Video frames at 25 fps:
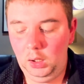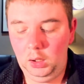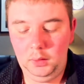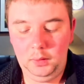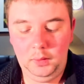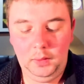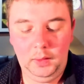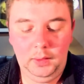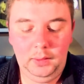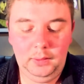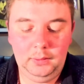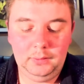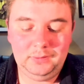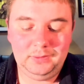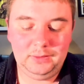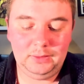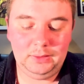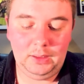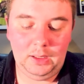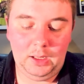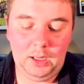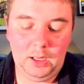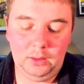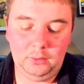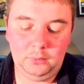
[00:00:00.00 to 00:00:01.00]
these
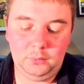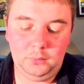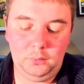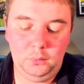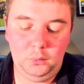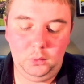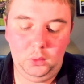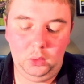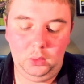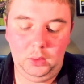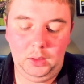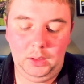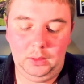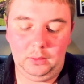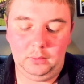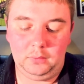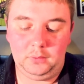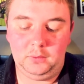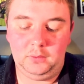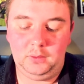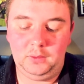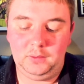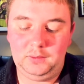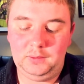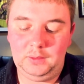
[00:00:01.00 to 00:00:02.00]
last few years
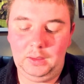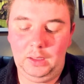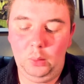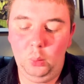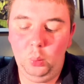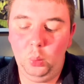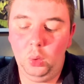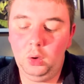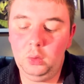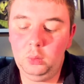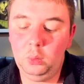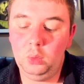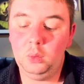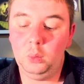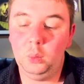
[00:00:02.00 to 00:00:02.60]
to see what